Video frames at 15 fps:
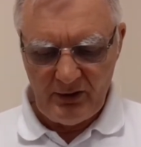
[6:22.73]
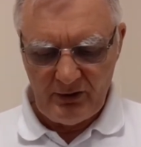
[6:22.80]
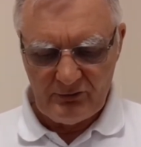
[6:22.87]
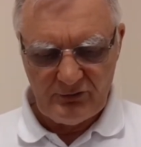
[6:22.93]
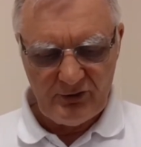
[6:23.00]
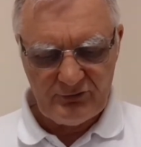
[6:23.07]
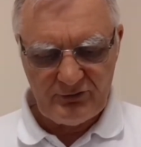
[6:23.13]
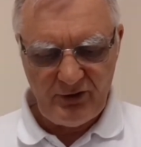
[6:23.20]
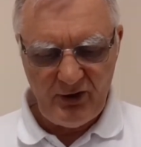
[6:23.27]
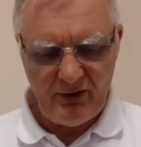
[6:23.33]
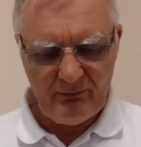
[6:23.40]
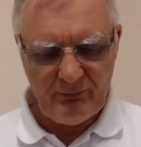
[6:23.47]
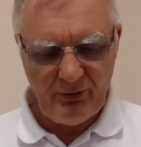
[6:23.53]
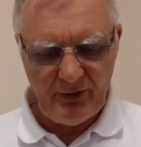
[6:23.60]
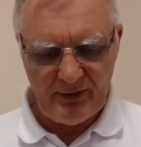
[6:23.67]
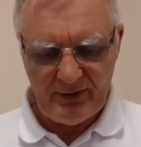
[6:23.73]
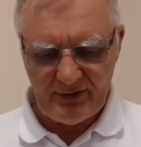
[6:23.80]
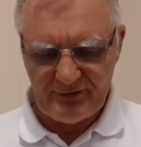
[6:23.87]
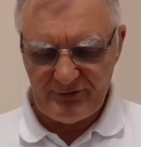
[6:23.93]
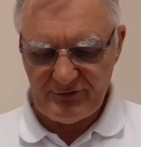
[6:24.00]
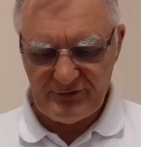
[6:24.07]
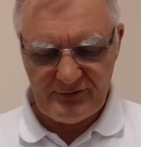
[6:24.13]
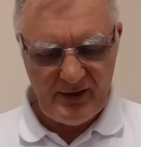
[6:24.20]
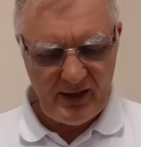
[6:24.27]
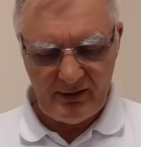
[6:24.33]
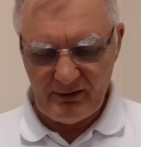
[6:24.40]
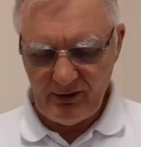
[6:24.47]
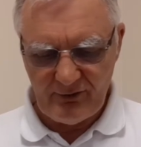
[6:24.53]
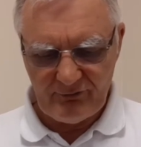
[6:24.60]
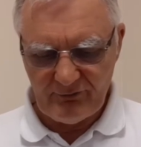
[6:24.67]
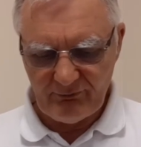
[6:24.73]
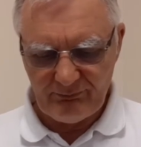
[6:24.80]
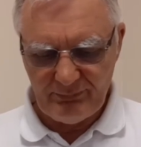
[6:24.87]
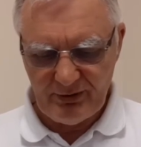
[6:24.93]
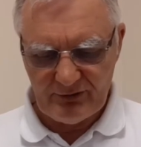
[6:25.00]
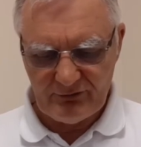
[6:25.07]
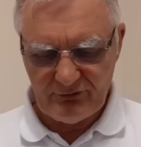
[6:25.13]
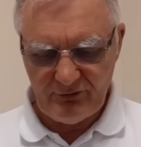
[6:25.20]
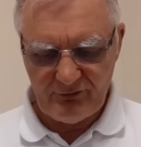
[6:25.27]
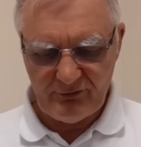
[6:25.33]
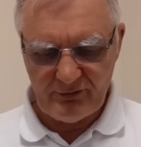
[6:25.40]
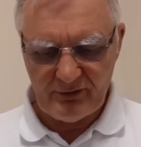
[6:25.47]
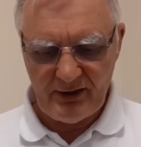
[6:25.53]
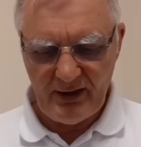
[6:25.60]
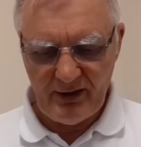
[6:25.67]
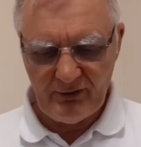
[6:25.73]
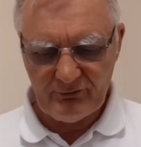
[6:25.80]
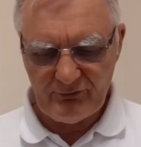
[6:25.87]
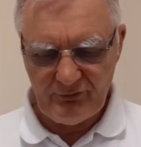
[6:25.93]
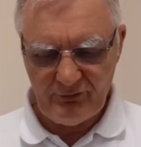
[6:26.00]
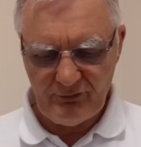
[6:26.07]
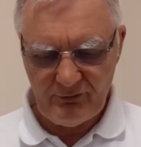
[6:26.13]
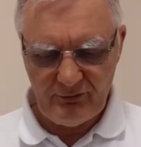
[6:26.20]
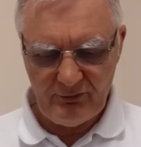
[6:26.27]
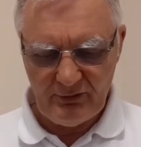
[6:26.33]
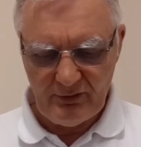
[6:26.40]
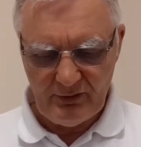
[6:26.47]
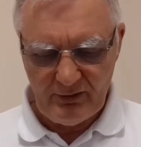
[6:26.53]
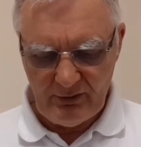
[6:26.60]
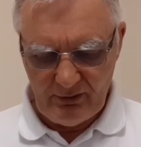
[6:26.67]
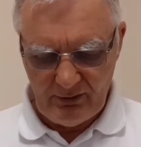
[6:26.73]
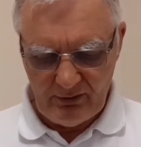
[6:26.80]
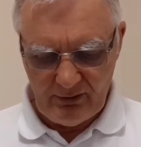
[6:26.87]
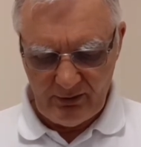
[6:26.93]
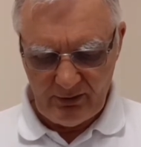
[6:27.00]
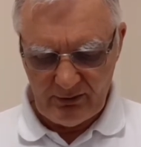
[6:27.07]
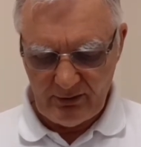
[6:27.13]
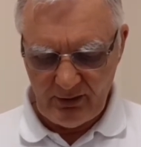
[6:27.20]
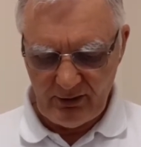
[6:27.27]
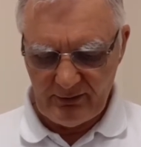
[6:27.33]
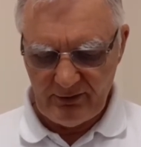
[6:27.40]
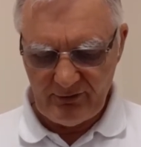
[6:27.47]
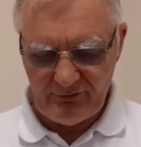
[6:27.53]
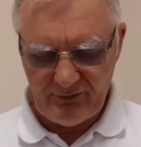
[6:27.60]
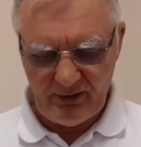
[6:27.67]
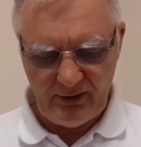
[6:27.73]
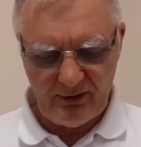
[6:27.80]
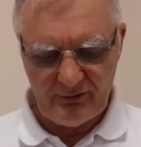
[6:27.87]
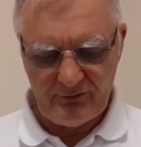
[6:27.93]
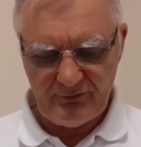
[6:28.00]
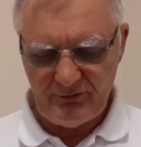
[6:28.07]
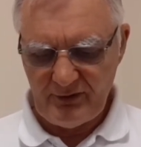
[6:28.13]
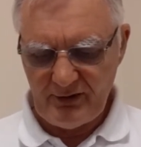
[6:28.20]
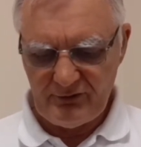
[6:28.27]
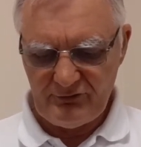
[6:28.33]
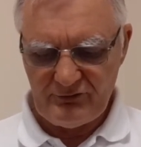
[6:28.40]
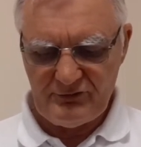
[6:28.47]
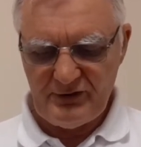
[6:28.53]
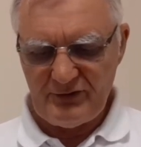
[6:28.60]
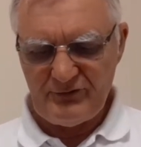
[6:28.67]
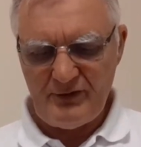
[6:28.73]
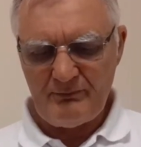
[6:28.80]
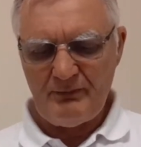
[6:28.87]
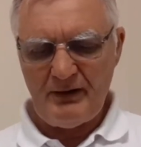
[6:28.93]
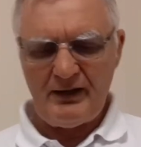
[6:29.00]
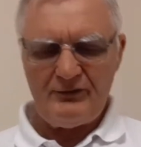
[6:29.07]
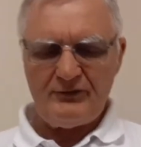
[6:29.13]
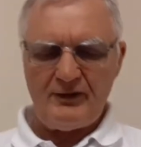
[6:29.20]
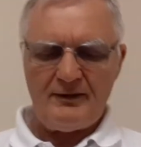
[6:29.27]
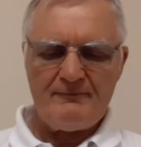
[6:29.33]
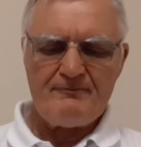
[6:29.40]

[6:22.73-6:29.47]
just going by the stack loads of pictures on how to, and this thing, it's just amazing.